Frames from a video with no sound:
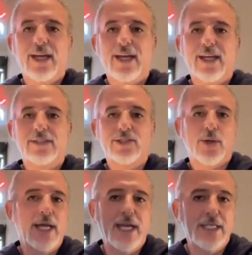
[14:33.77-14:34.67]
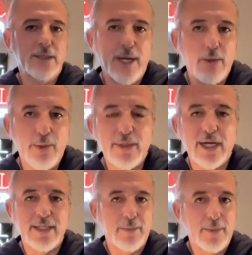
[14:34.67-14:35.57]
And so I asked my web guy.
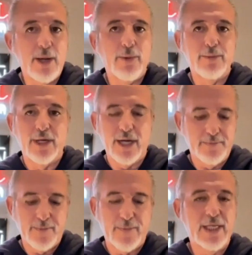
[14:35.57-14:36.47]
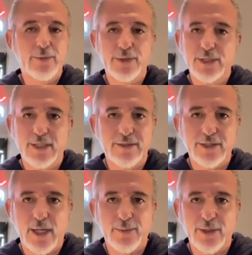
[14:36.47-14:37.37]
Now, my web guy, he was a
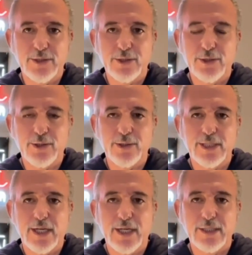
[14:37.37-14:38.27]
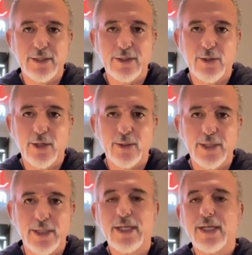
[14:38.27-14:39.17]
cyber security guy in the
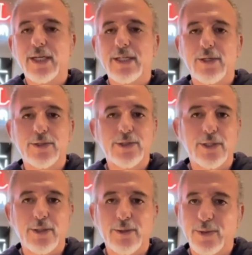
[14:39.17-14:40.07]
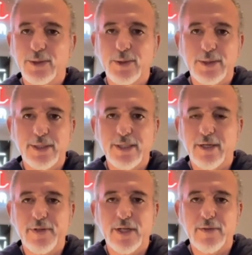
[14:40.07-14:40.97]
Army. He also was with the uh,
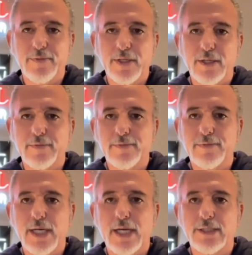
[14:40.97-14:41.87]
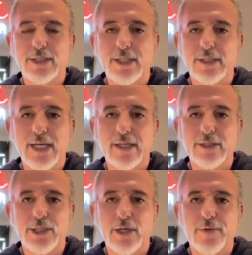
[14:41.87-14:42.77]
Fair Fair. Fairfax uh, County
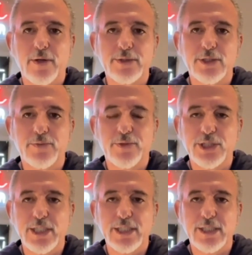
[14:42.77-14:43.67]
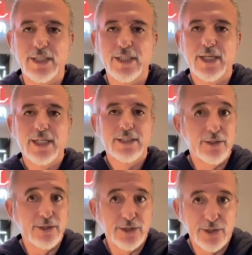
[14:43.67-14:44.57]
Sheriff Office in Virginia, still
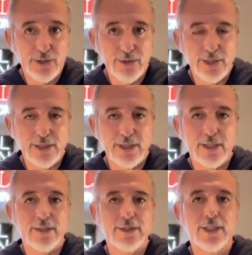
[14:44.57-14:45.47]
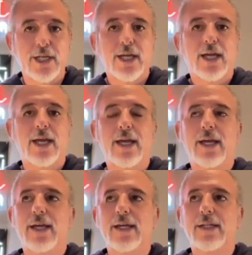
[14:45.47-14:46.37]
a security clearance,
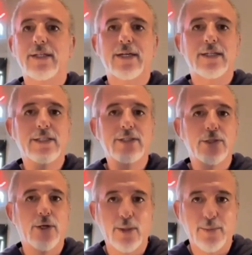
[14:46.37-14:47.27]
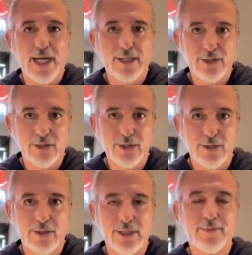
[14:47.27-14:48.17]
and uh, he's all about
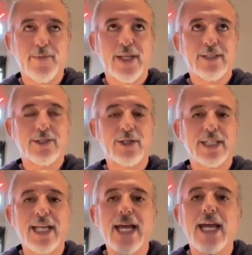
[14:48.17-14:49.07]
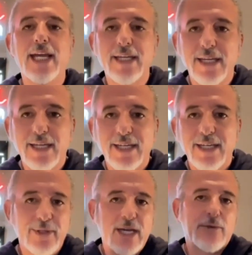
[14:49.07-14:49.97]
security. So I said, hey,
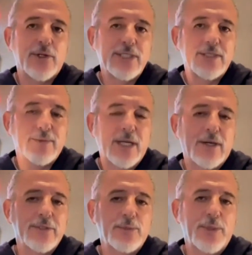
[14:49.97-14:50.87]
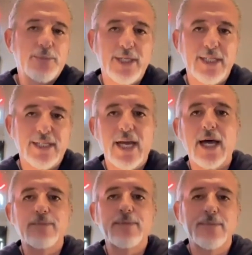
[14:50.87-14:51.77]
we have all these we have all these people hidden. I,
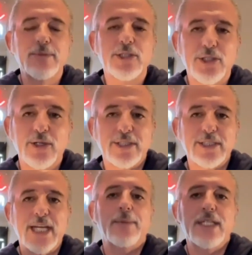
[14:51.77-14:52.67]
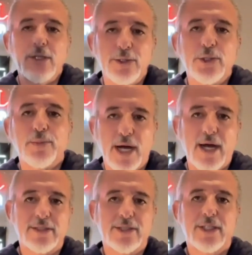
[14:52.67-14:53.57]
I'm I'm just curious, how many of those are
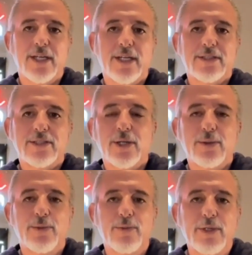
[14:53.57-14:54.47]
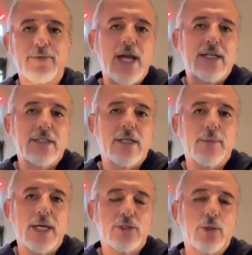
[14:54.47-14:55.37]
bots? So we found out that
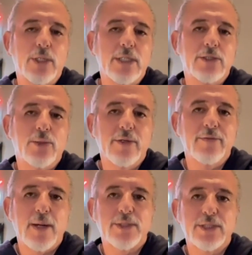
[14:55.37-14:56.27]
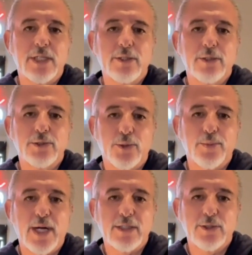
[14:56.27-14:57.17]
about twenty, twenty-five percent of those were
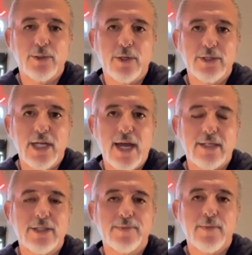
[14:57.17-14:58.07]
bots on our stats.